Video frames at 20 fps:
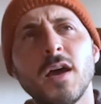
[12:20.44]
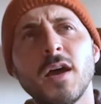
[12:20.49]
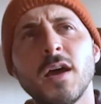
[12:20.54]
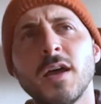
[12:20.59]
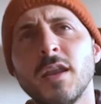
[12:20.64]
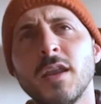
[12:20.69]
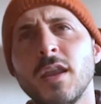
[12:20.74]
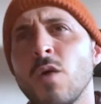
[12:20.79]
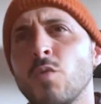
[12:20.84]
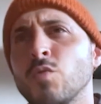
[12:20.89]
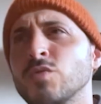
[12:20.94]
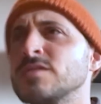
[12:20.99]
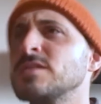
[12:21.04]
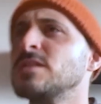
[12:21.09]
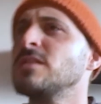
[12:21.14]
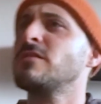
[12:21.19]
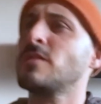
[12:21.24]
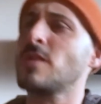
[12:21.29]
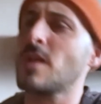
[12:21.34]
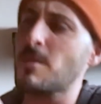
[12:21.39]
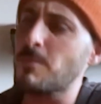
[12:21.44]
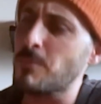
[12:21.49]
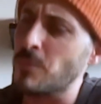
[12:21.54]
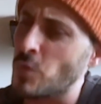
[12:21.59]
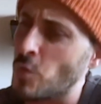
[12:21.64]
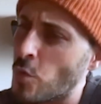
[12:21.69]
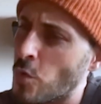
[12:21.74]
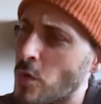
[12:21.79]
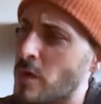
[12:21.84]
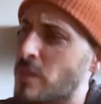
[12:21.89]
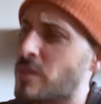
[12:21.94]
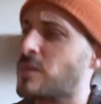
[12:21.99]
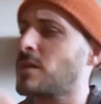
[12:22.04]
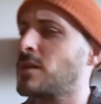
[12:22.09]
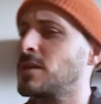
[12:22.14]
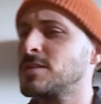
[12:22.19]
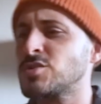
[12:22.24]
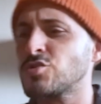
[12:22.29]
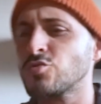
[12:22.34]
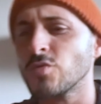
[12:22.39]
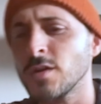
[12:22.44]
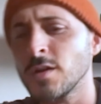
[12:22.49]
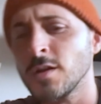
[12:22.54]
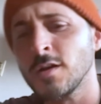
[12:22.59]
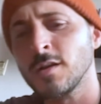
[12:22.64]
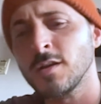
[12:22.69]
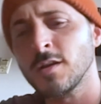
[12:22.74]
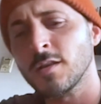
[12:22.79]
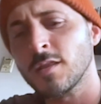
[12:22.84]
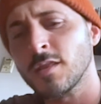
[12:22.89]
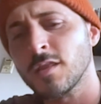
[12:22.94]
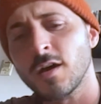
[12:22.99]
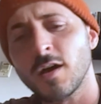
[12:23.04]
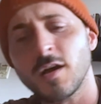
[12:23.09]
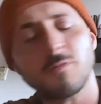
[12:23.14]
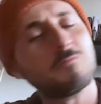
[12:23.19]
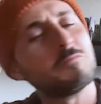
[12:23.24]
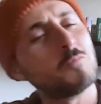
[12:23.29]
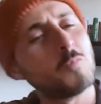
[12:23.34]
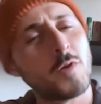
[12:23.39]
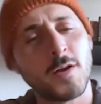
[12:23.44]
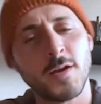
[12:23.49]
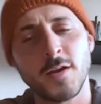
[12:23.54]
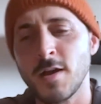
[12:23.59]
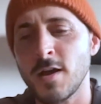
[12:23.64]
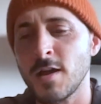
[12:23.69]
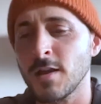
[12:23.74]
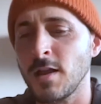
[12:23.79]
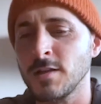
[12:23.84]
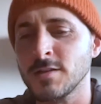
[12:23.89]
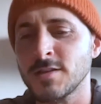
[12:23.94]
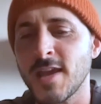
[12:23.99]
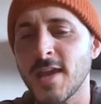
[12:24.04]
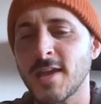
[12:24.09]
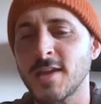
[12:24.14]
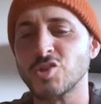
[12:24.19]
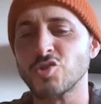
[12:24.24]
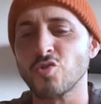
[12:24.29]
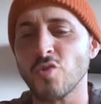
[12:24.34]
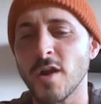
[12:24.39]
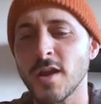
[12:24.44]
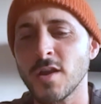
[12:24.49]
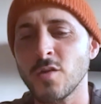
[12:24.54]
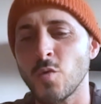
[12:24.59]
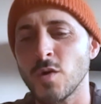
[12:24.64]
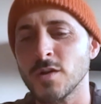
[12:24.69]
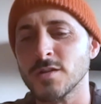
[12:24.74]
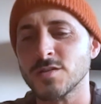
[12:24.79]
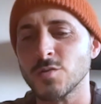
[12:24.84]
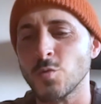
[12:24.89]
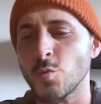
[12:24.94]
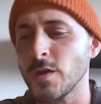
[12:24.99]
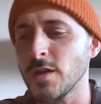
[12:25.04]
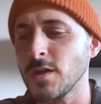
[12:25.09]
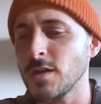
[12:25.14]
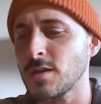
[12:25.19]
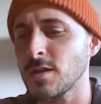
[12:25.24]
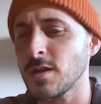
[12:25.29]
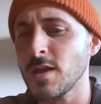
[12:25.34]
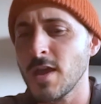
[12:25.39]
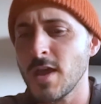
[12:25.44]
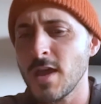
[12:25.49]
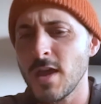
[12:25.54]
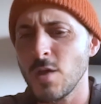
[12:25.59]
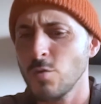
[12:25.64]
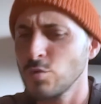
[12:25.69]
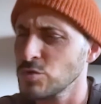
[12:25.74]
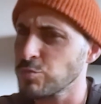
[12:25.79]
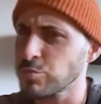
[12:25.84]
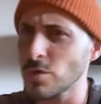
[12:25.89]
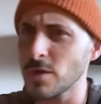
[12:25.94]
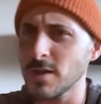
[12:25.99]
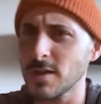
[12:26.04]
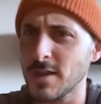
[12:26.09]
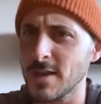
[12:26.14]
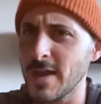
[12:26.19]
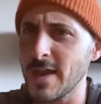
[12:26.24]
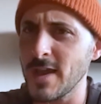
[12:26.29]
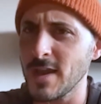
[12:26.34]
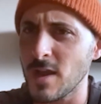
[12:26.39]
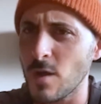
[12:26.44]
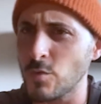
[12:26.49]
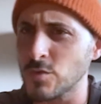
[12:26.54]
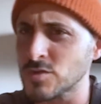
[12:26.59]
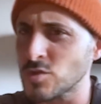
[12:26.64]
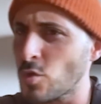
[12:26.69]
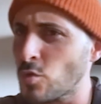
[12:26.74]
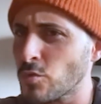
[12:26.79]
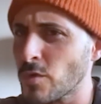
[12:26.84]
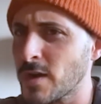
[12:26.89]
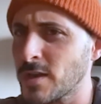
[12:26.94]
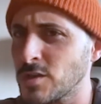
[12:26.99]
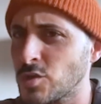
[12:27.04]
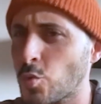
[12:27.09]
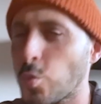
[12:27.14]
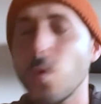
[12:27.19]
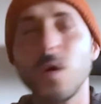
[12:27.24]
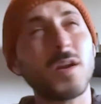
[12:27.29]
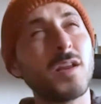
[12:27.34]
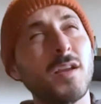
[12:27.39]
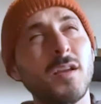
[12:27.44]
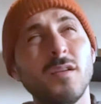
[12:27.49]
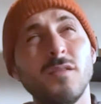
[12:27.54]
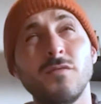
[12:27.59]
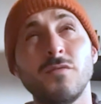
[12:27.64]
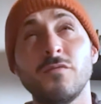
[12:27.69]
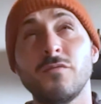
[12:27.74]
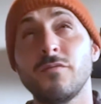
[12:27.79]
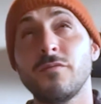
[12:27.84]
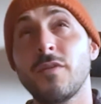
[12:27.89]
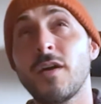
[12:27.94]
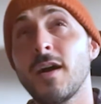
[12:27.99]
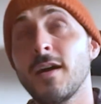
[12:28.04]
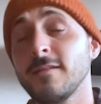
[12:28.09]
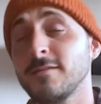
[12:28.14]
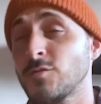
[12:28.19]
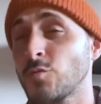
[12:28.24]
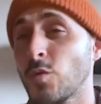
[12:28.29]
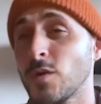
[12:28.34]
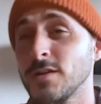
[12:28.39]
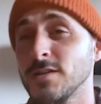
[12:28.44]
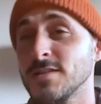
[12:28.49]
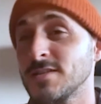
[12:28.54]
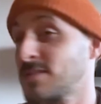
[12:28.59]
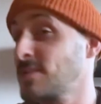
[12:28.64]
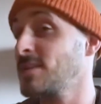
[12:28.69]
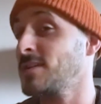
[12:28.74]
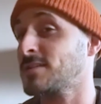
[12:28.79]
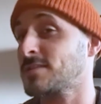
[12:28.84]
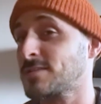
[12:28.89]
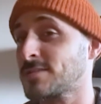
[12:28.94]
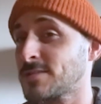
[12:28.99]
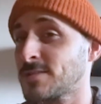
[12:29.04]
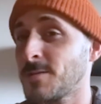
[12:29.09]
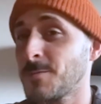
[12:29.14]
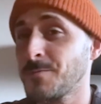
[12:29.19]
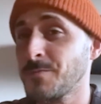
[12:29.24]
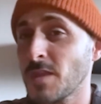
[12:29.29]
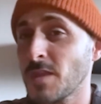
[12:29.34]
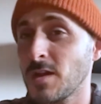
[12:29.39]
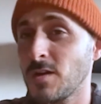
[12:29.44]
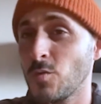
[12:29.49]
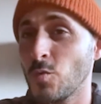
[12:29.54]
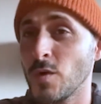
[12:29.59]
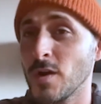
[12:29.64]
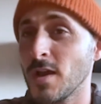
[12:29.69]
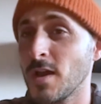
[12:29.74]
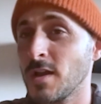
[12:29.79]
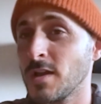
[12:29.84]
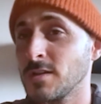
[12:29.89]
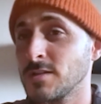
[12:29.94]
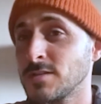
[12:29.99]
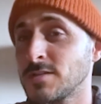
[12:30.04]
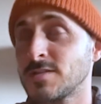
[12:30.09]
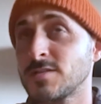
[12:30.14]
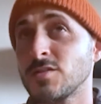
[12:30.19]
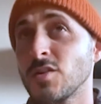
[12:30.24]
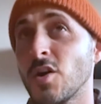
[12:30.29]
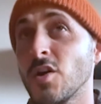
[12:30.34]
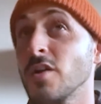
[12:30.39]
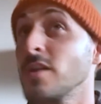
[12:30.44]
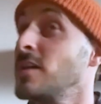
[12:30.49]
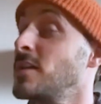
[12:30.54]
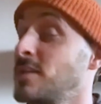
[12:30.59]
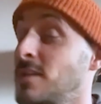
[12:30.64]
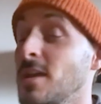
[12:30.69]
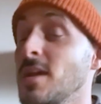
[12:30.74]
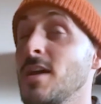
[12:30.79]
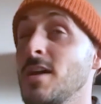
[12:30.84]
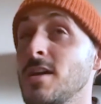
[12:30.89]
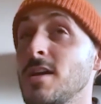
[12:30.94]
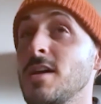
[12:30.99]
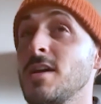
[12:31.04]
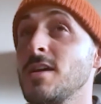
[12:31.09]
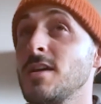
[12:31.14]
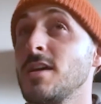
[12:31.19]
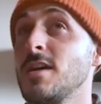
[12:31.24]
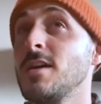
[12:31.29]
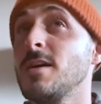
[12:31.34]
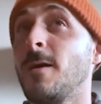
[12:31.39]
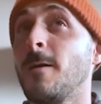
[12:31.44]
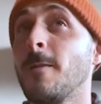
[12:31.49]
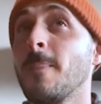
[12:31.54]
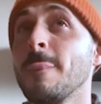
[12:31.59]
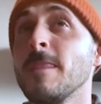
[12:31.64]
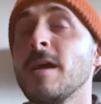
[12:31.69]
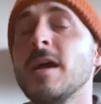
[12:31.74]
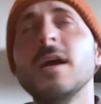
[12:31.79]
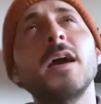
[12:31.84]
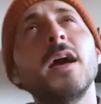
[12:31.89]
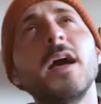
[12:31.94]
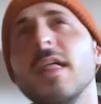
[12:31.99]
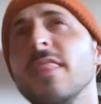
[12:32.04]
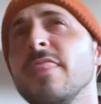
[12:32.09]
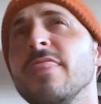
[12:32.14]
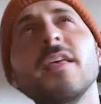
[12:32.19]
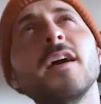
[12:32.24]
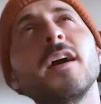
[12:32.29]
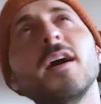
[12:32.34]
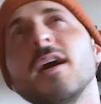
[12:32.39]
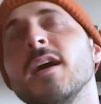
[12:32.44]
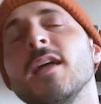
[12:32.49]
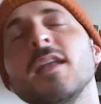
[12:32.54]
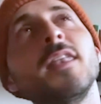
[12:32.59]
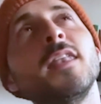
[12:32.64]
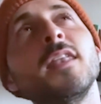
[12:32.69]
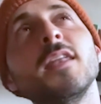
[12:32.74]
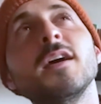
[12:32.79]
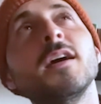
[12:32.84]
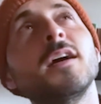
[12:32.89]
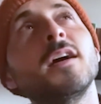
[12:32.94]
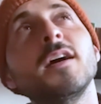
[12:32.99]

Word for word: And I was living up north in Israel. I thought, why not? I'll take a train once a week. It was pretty late. I was already twenty-five, twenty-six when wow. I... Yeah, yeah, yeah. And then